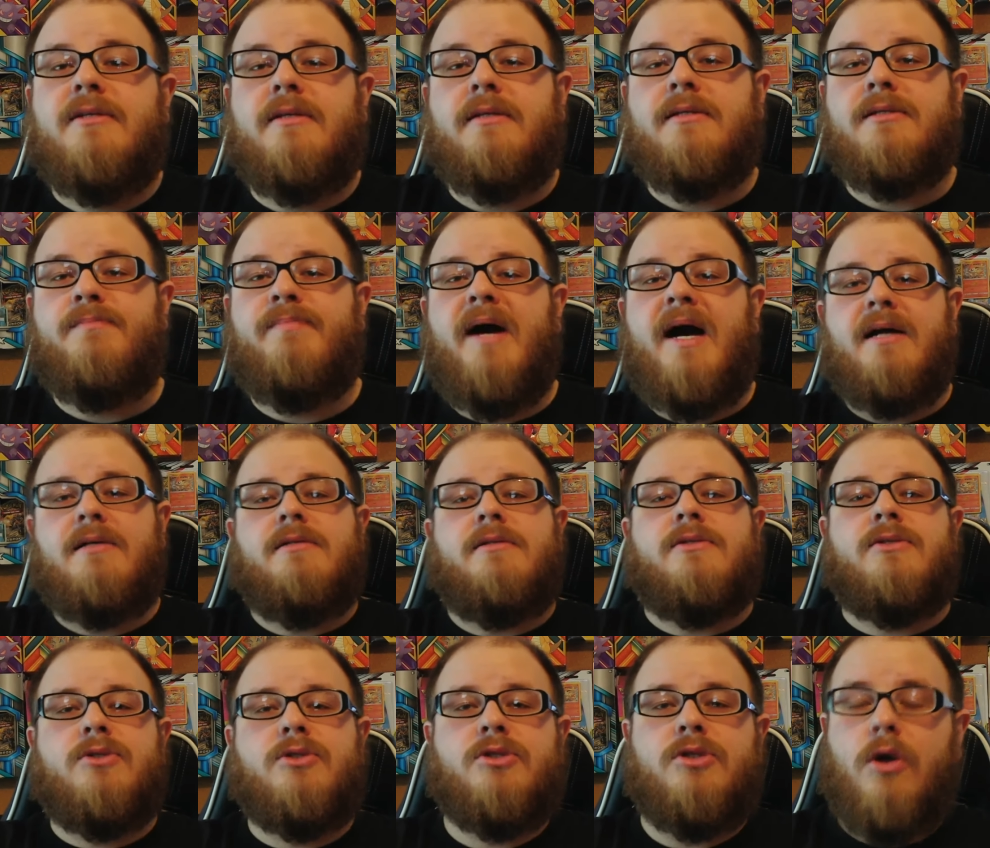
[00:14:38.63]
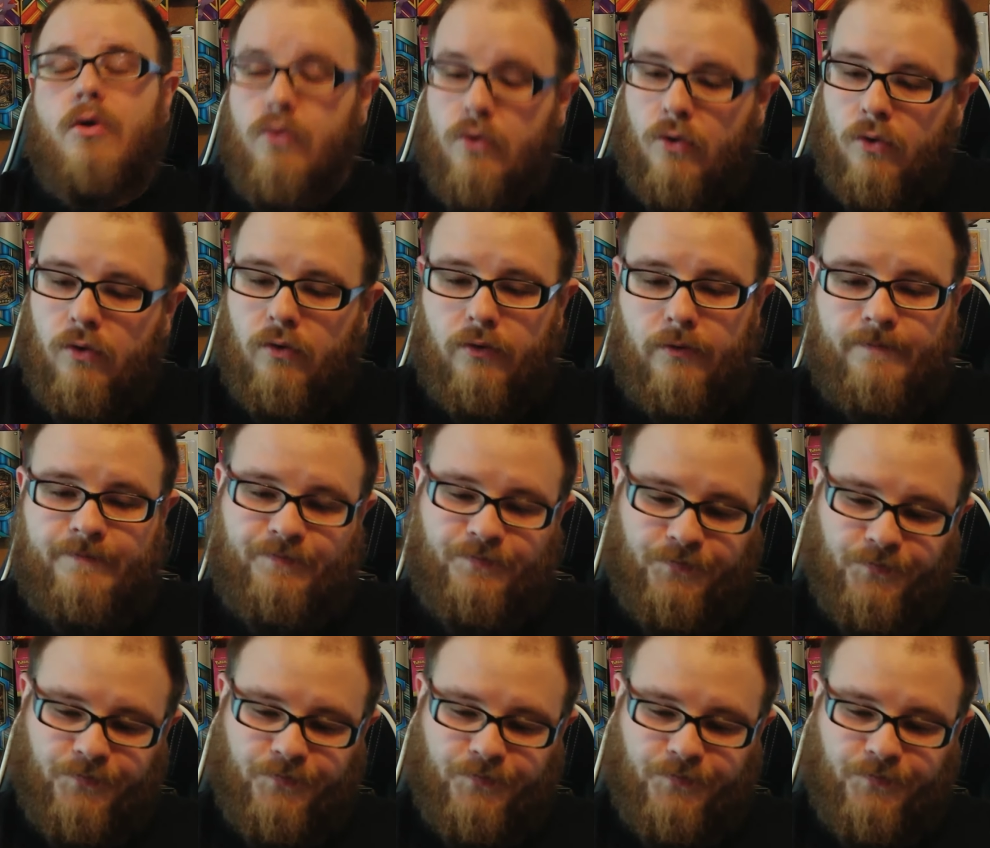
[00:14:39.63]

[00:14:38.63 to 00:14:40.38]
So this box is so cool.